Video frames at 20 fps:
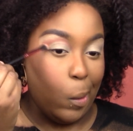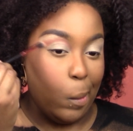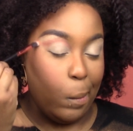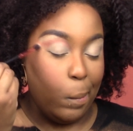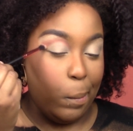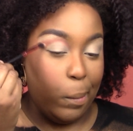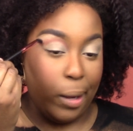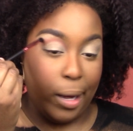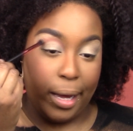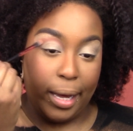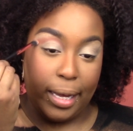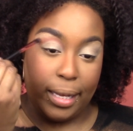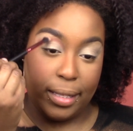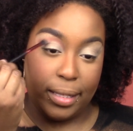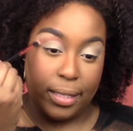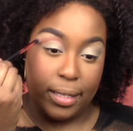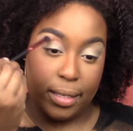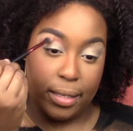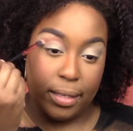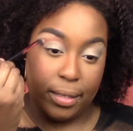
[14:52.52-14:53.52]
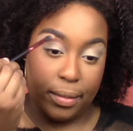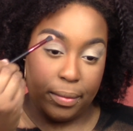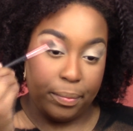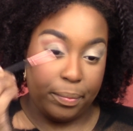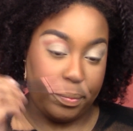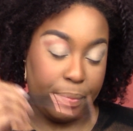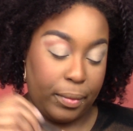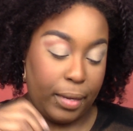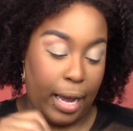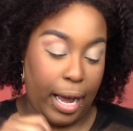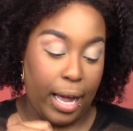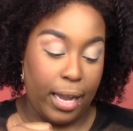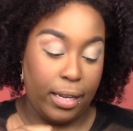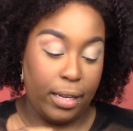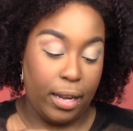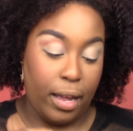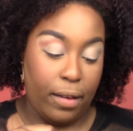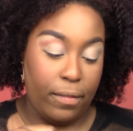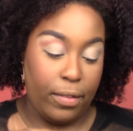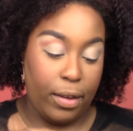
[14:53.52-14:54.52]
but I
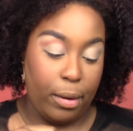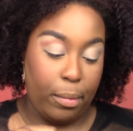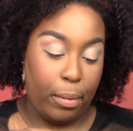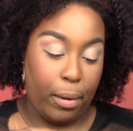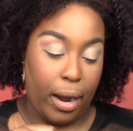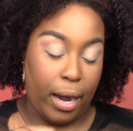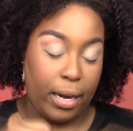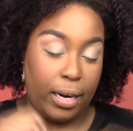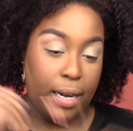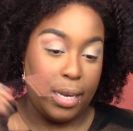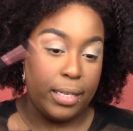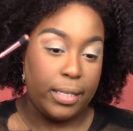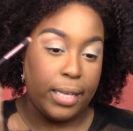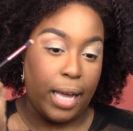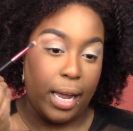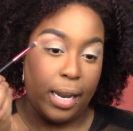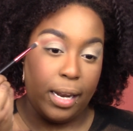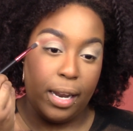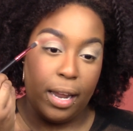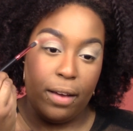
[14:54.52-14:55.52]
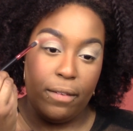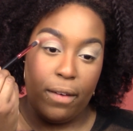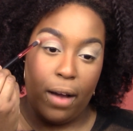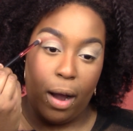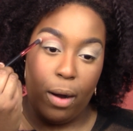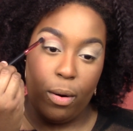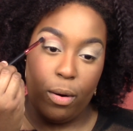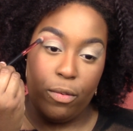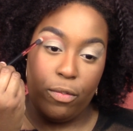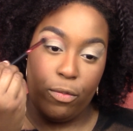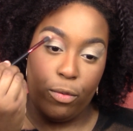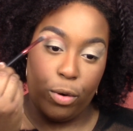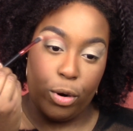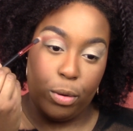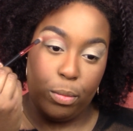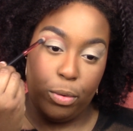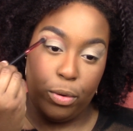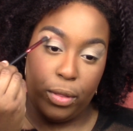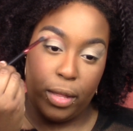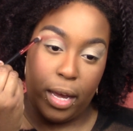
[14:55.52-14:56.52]
love their products. I love how
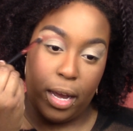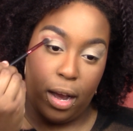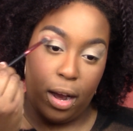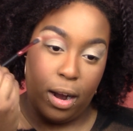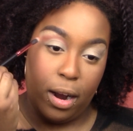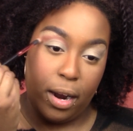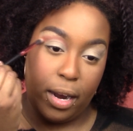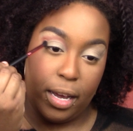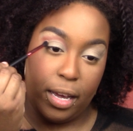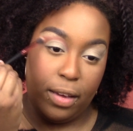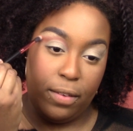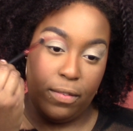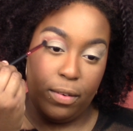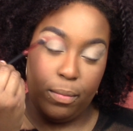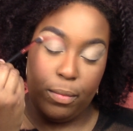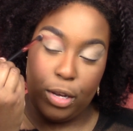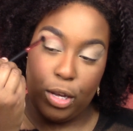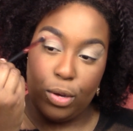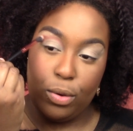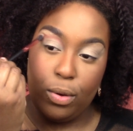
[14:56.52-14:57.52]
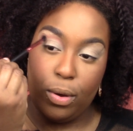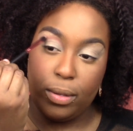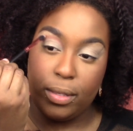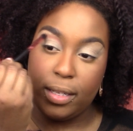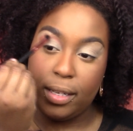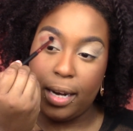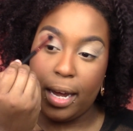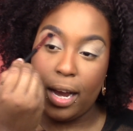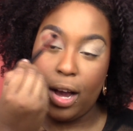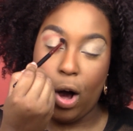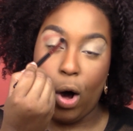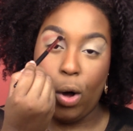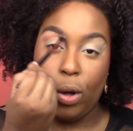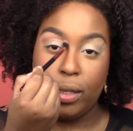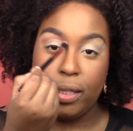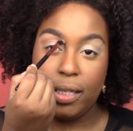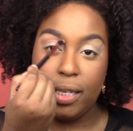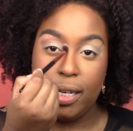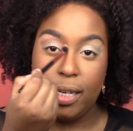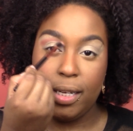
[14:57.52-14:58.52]
affordable they are. Even when you go to like
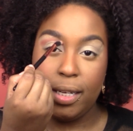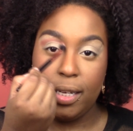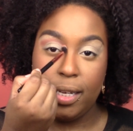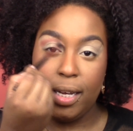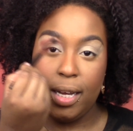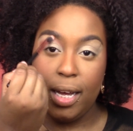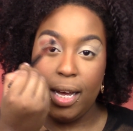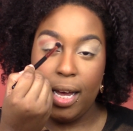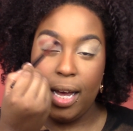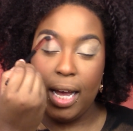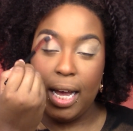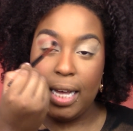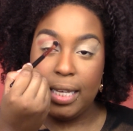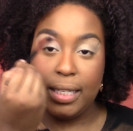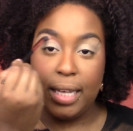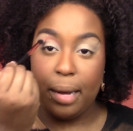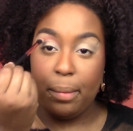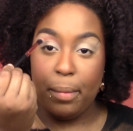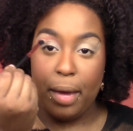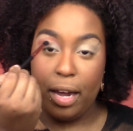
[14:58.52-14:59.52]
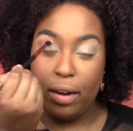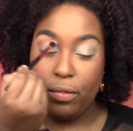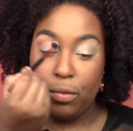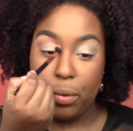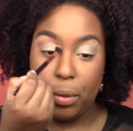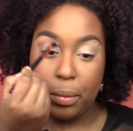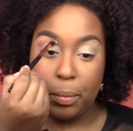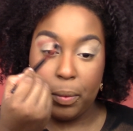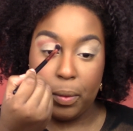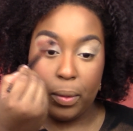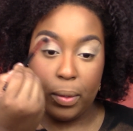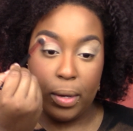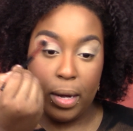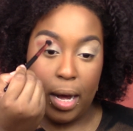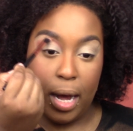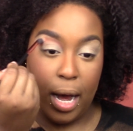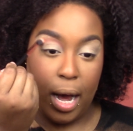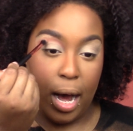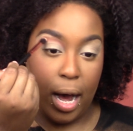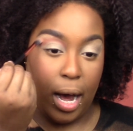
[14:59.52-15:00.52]
Ulta, it's like mad affordable.
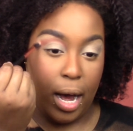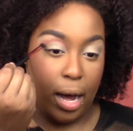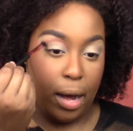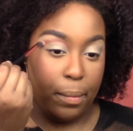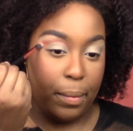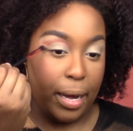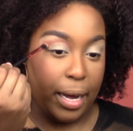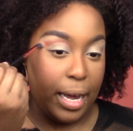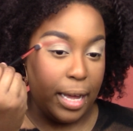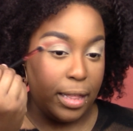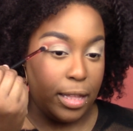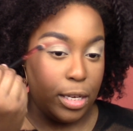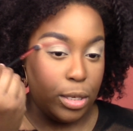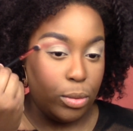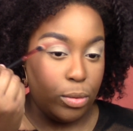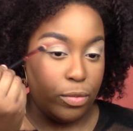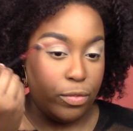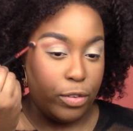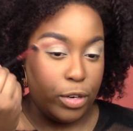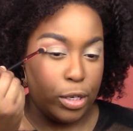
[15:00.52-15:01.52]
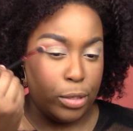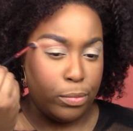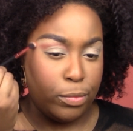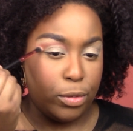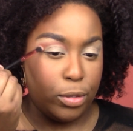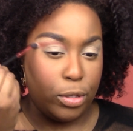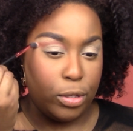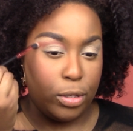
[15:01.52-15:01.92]
I got this one for